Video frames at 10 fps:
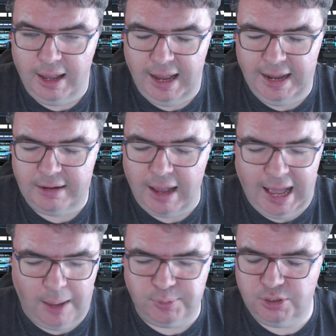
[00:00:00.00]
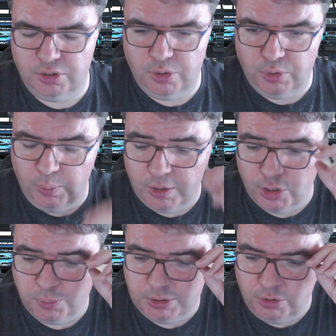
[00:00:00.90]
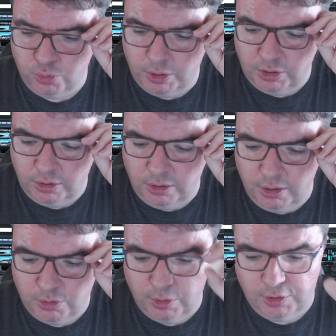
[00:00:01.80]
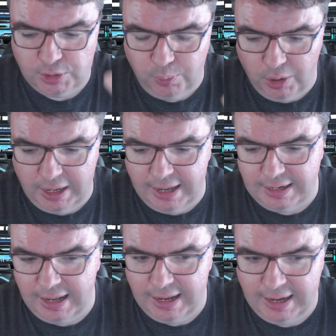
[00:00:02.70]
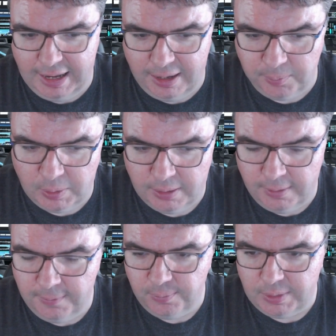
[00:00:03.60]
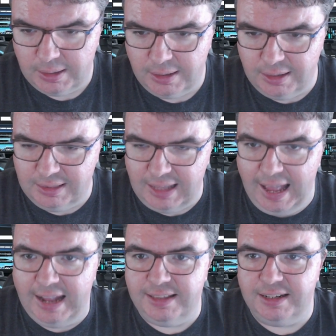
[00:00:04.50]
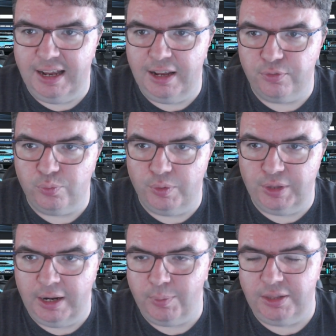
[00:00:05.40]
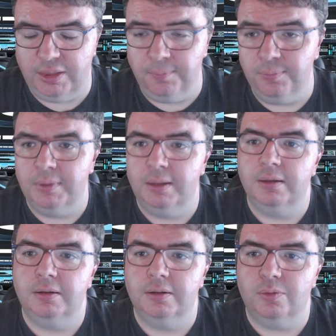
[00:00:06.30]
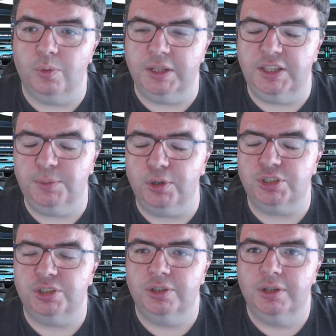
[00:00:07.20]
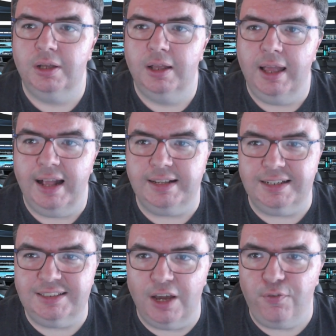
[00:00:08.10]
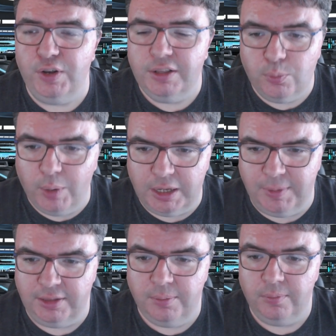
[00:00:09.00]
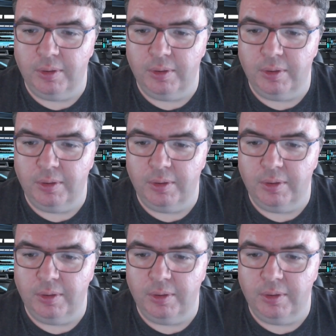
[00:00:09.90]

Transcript: I absolutely 100% enjoyed enjoyed this book and I am glad that I have that I read them or read these books and I definitely recommend them.